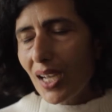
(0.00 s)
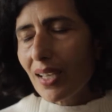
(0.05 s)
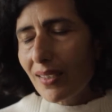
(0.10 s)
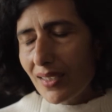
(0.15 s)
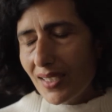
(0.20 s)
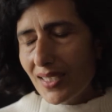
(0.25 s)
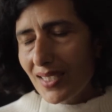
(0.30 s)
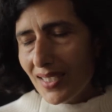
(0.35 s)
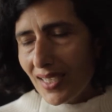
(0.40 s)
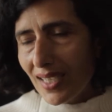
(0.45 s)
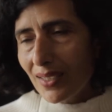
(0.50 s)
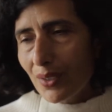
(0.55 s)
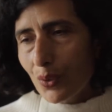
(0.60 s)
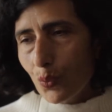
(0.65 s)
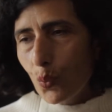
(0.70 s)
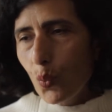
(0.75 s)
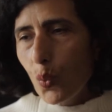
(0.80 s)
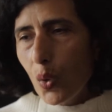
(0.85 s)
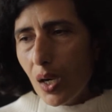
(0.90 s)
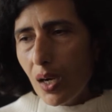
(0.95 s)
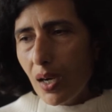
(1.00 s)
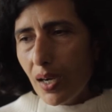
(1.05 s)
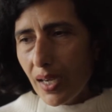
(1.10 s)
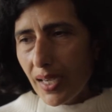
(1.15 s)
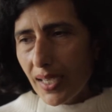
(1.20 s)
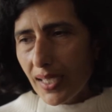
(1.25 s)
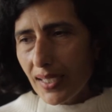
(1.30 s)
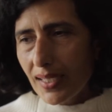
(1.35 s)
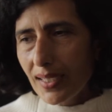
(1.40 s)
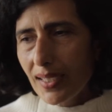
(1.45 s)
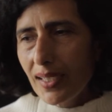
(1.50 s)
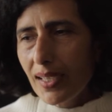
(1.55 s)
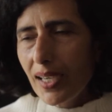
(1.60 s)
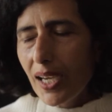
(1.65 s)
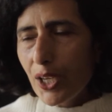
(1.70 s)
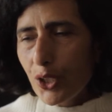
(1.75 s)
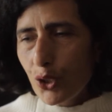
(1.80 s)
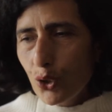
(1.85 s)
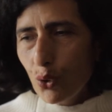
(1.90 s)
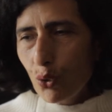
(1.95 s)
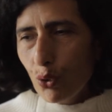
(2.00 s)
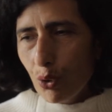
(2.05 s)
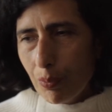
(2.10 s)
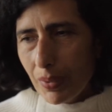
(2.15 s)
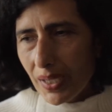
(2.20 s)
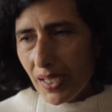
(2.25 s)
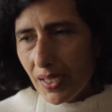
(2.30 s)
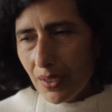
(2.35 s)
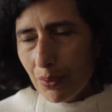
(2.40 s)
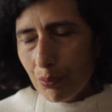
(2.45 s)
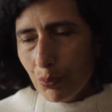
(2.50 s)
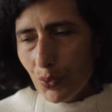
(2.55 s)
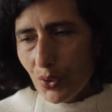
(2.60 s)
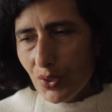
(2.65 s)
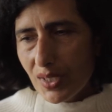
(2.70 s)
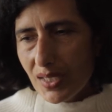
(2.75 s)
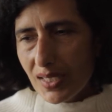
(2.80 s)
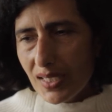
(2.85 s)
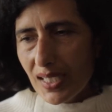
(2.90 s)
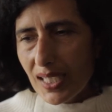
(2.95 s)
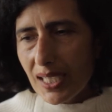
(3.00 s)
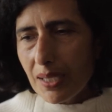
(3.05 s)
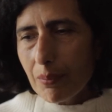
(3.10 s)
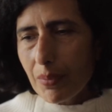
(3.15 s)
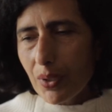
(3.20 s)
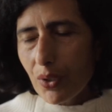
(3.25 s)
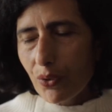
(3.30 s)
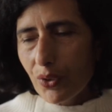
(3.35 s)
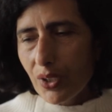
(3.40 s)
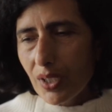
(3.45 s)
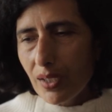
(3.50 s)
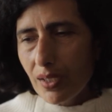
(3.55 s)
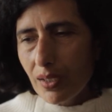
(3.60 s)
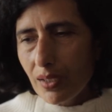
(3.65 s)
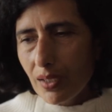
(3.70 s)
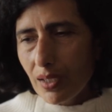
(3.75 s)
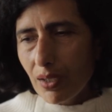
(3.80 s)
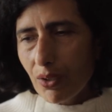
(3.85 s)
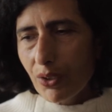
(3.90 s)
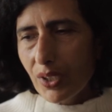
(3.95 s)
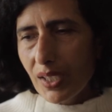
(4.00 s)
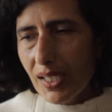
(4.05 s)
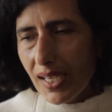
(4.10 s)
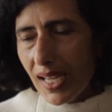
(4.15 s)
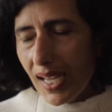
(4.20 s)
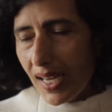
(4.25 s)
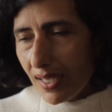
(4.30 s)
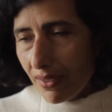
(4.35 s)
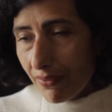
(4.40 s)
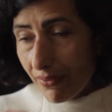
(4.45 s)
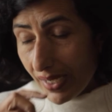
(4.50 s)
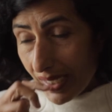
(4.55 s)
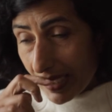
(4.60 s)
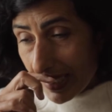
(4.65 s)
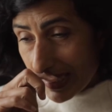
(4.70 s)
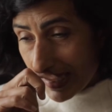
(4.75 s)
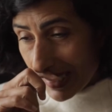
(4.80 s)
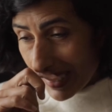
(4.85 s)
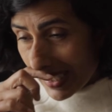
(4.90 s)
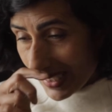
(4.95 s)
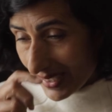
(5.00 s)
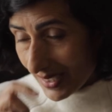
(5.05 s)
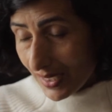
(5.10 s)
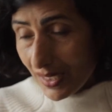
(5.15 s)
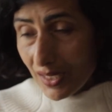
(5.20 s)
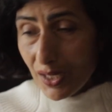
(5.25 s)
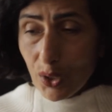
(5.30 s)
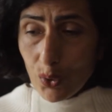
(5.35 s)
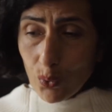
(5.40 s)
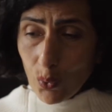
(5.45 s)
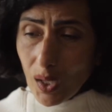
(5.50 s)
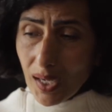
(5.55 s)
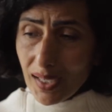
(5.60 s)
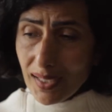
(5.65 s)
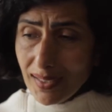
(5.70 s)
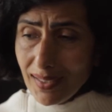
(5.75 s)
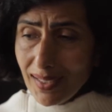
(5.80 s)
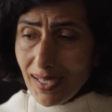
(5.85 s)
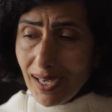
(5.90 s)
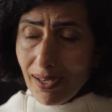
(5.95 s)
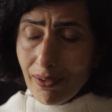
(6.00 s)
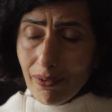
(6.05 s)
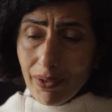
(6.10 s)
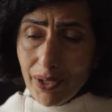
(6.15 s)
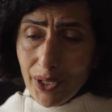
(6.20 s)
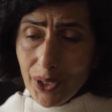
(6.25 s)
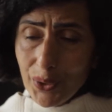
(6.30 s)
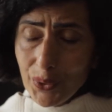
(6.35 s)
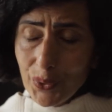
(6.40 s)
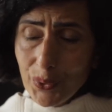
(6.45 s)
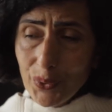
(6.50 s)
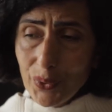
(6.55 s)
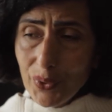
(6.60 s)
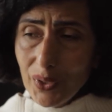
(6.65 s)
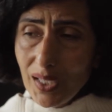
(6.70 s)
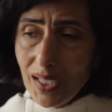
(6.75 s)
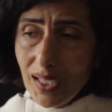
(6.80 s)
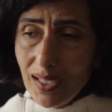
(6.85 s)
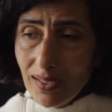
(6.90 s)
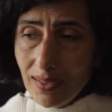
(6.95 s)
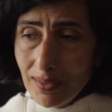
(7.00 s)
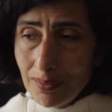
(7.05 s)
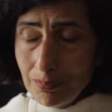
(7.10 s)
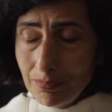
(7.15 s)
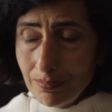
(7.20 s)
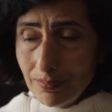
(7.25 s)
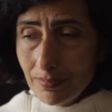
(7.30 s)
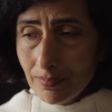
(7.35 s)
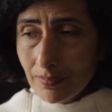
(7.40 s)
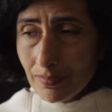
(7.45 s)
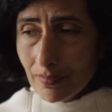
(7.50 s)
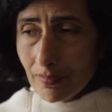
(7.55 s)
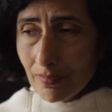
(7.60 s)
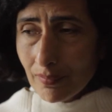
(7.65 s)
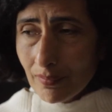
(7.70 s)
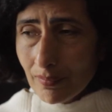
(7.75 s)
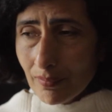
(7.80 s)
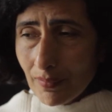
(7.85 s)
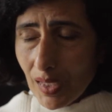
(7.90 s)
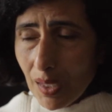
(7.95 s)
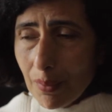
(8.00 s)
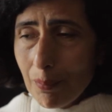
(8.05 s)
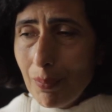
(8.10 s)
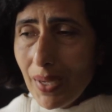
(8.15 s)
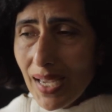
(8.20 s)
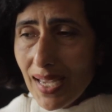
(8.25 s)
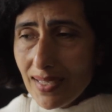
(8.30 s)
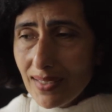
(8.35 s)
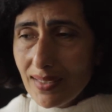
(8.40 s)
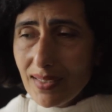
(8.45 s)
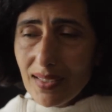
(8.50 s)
understand why a European would sleep on a on an elevated, quite narrow um, bed,